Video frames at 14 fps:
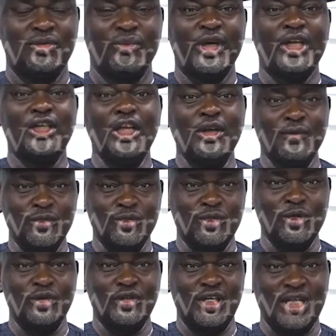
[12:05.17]
But even
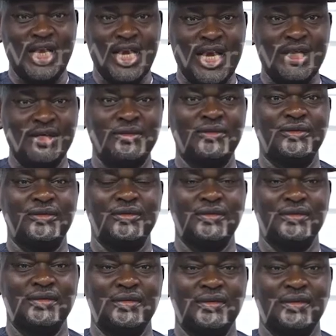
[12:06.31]
though they have
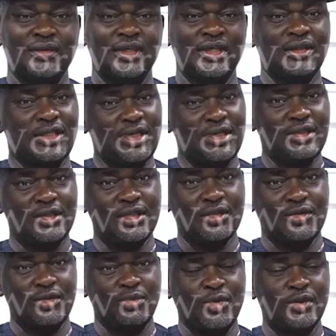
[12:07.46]

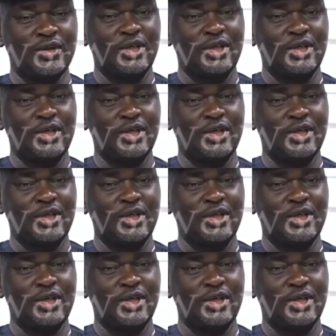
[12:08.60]
intelligence report,